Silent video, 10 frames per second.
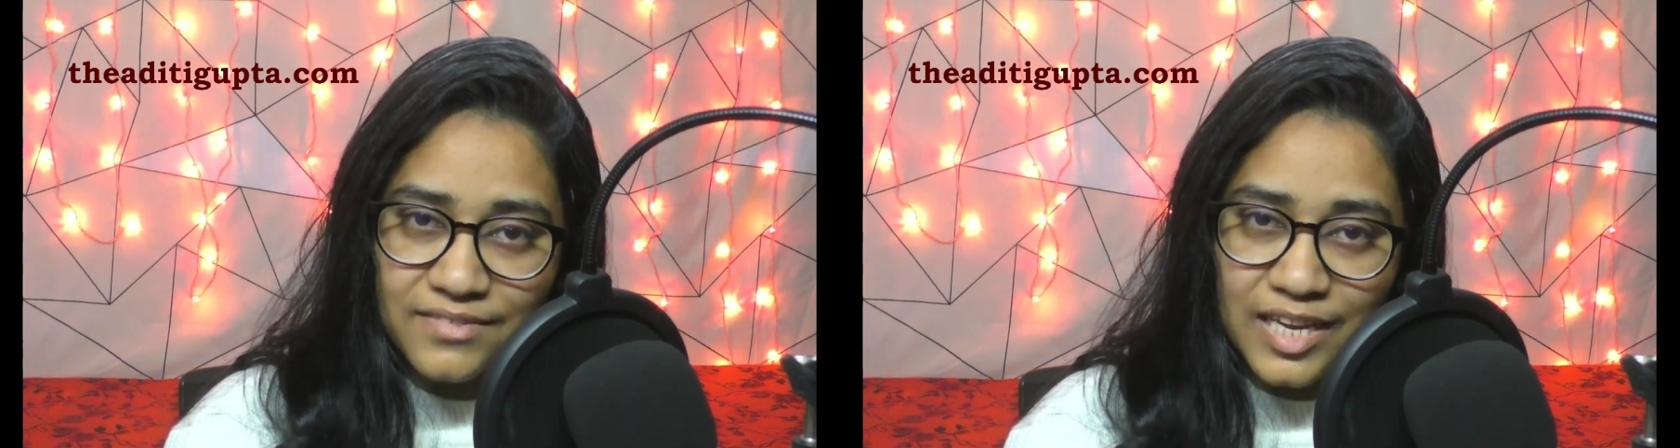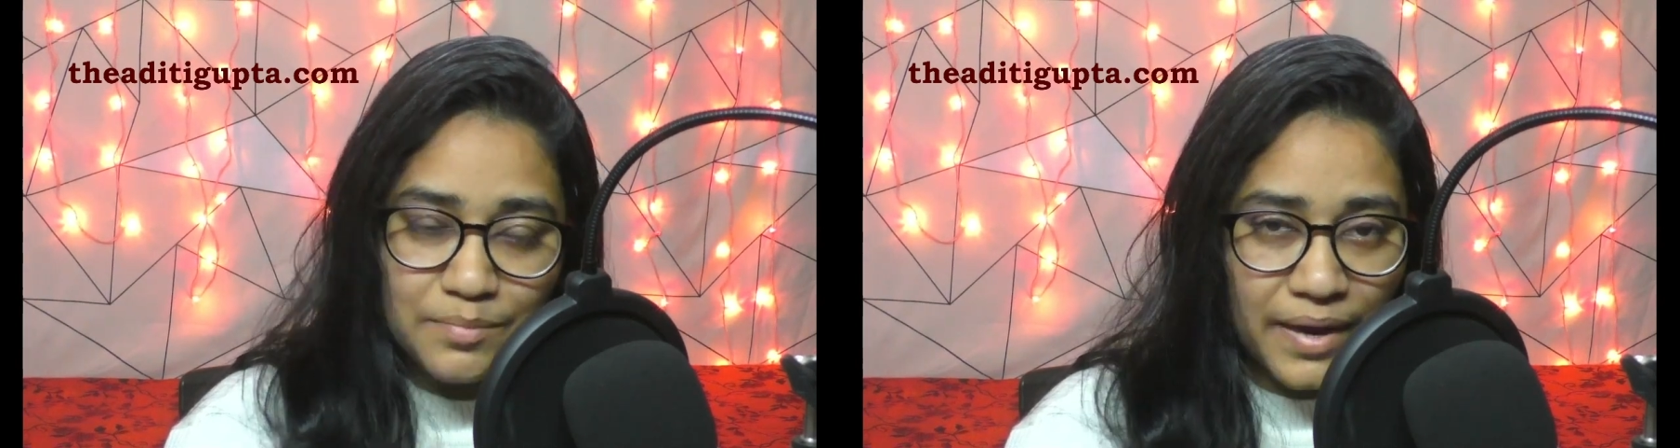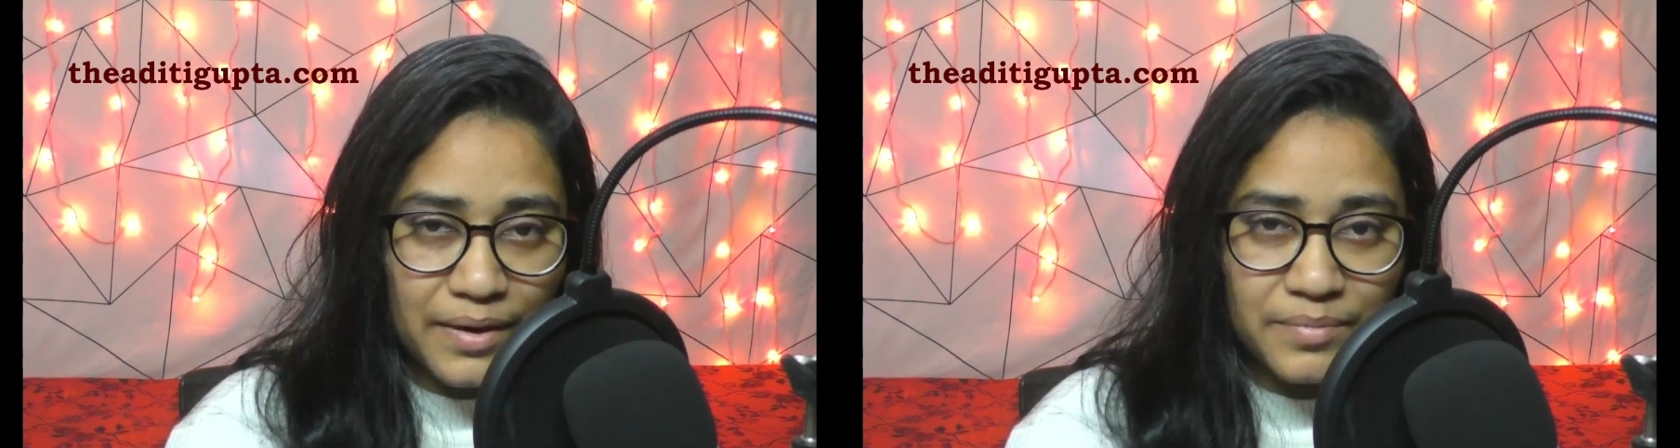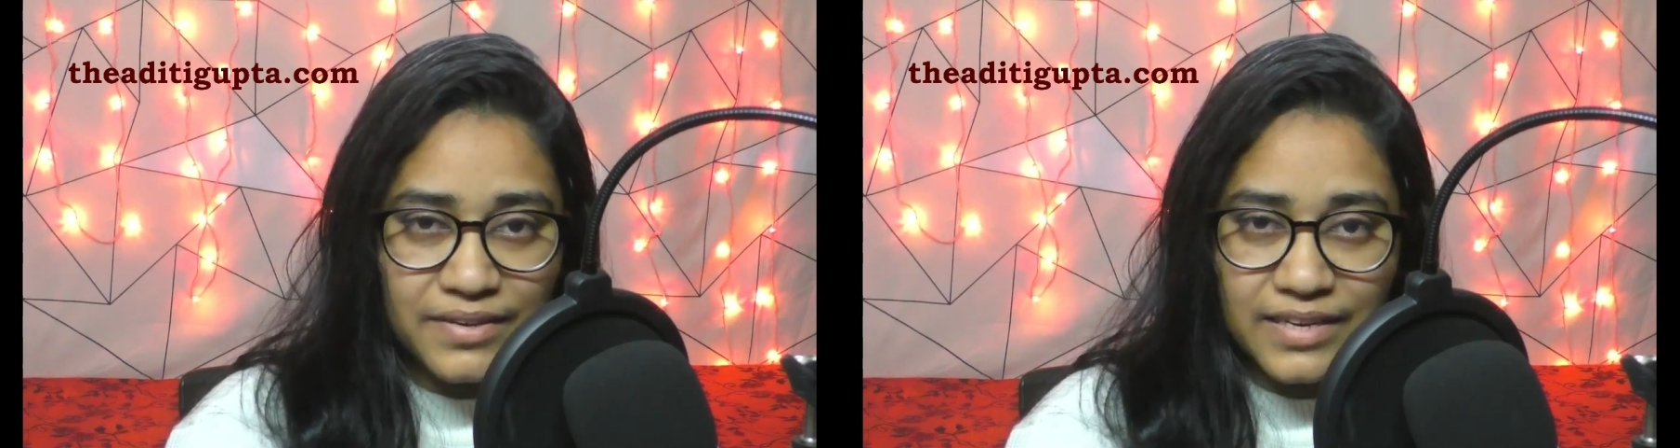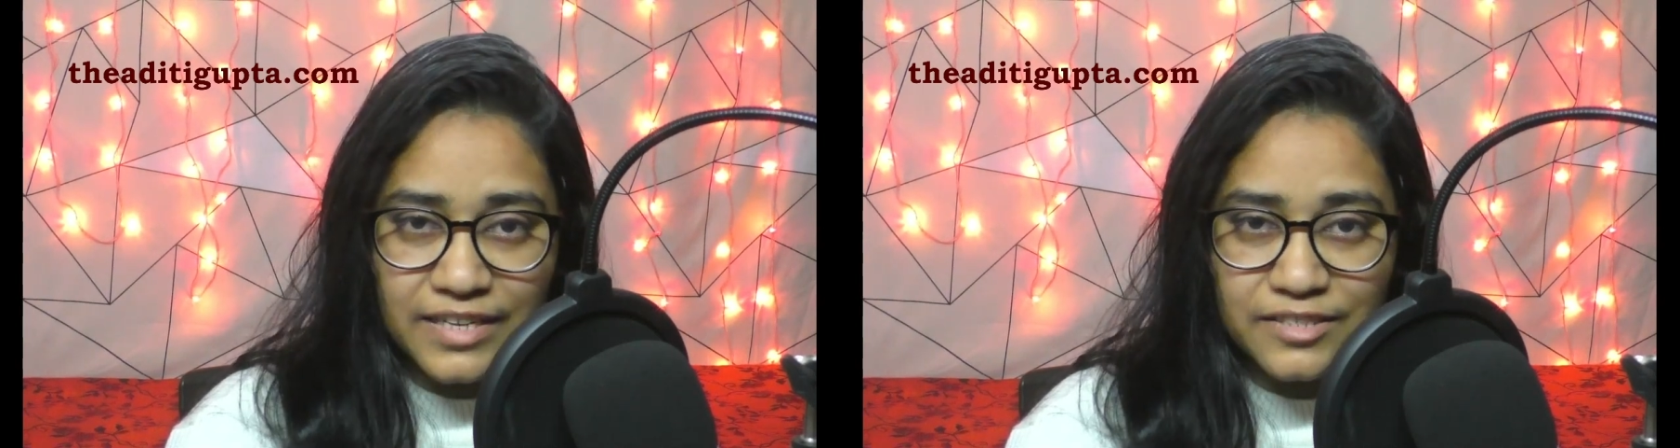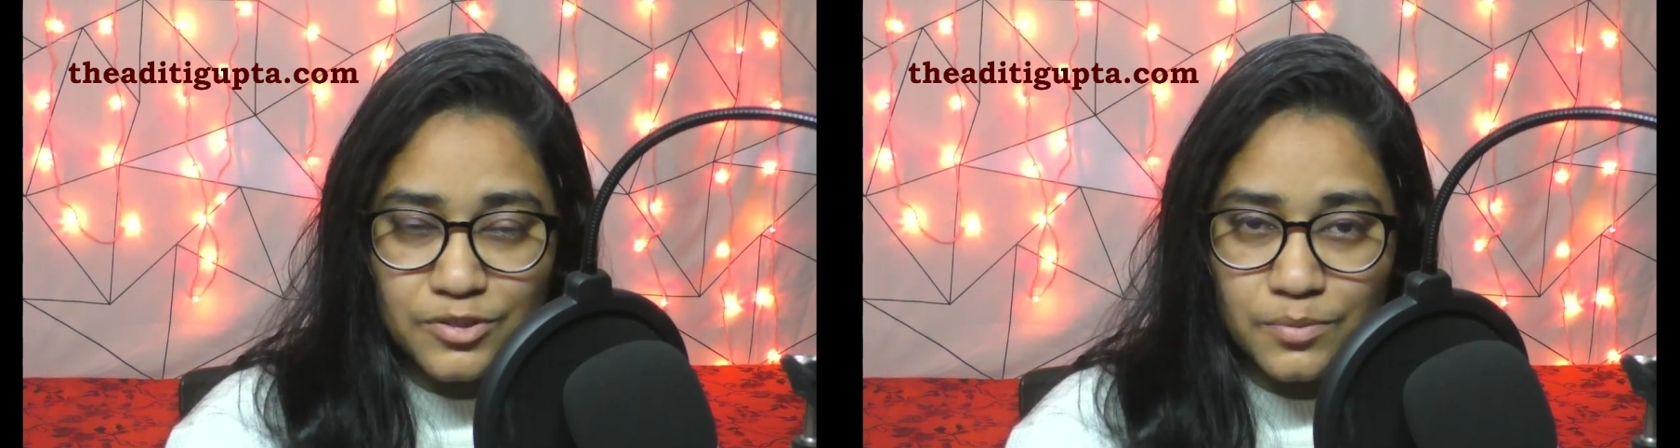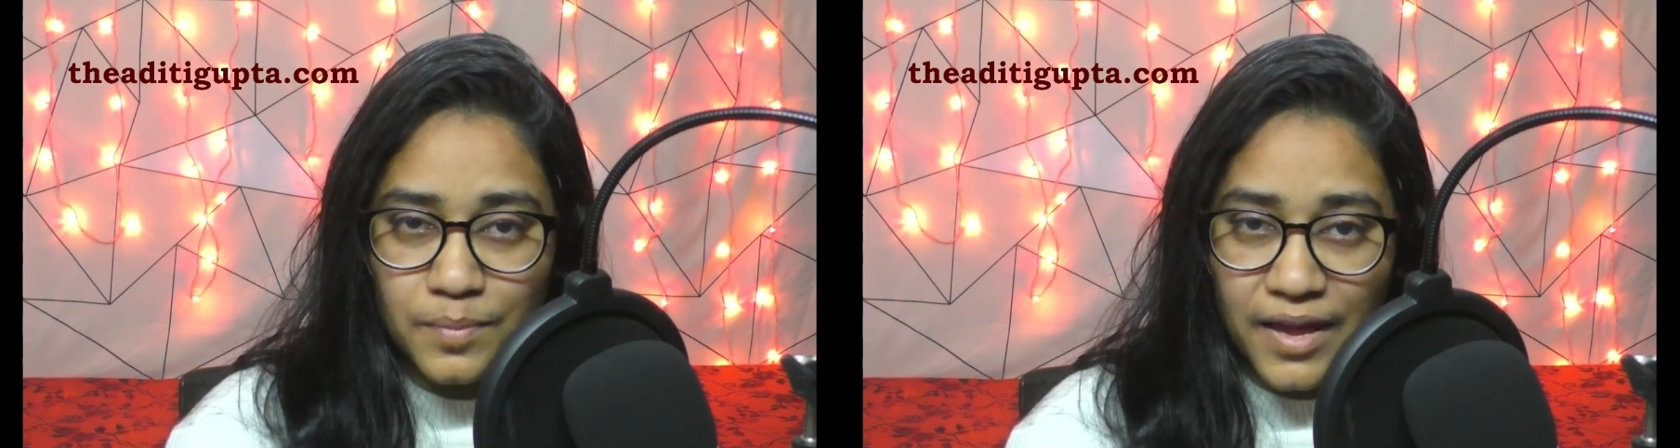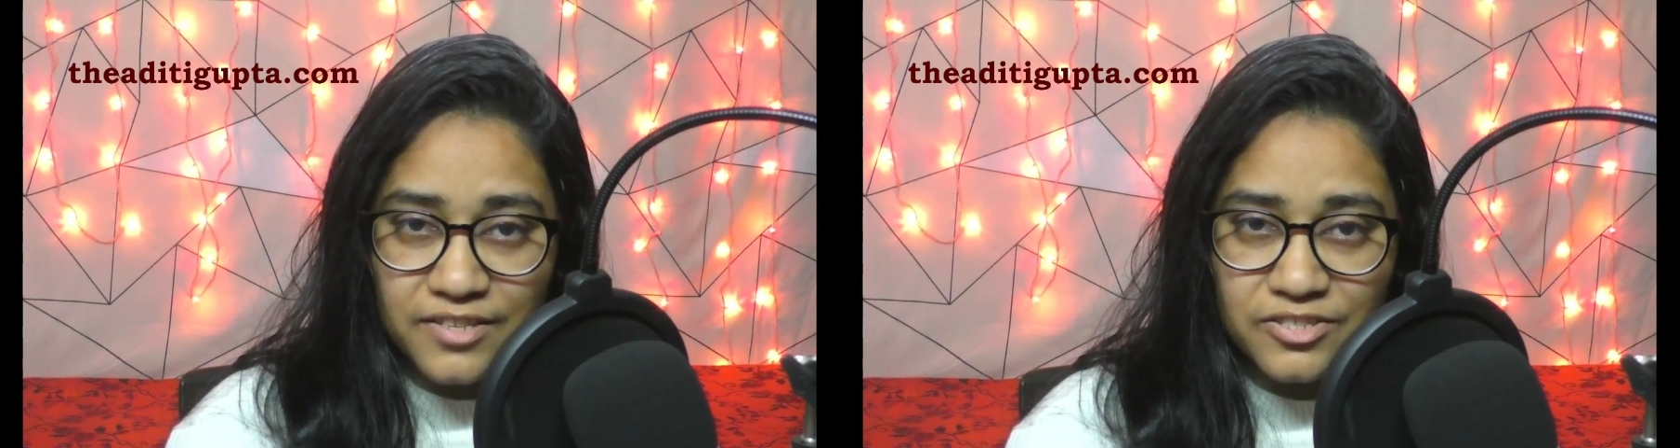it might be related to
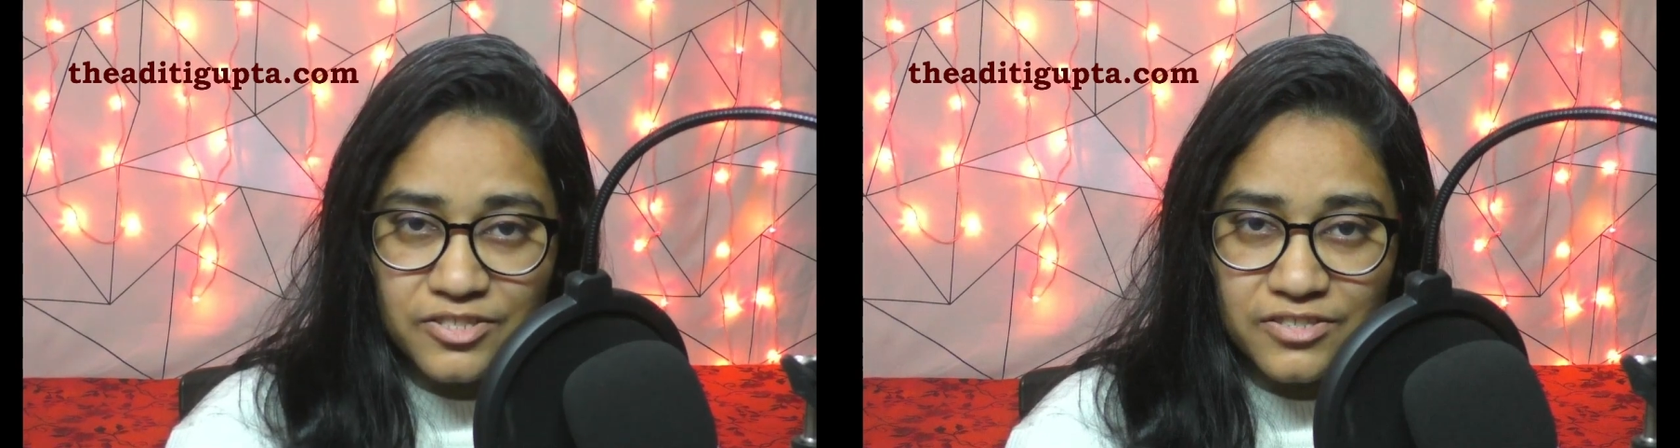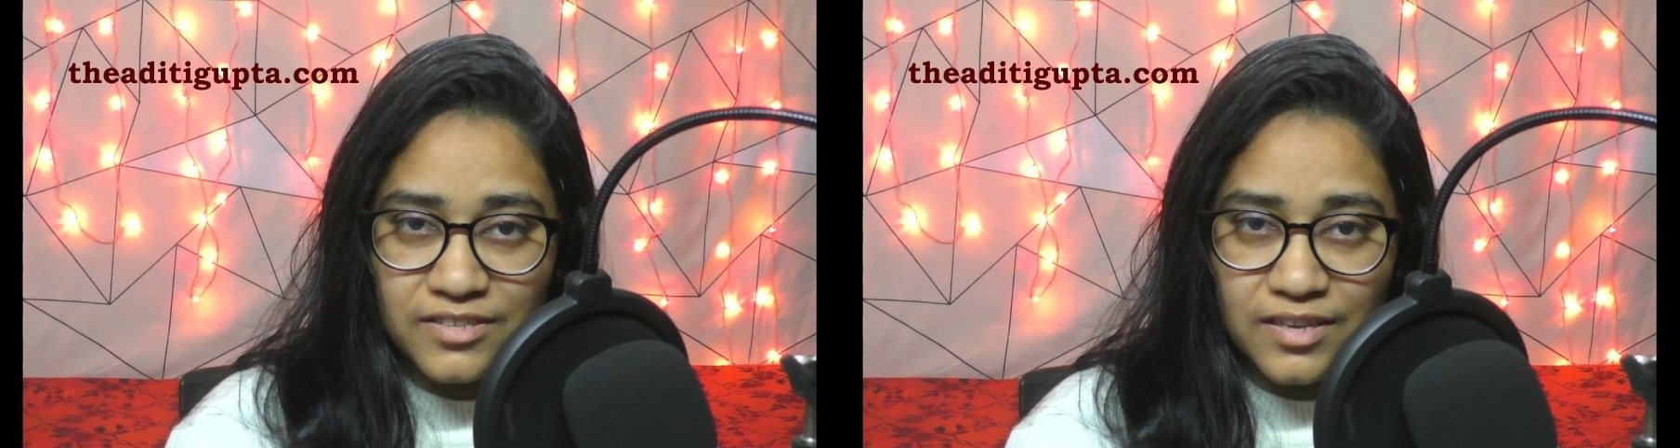marriage.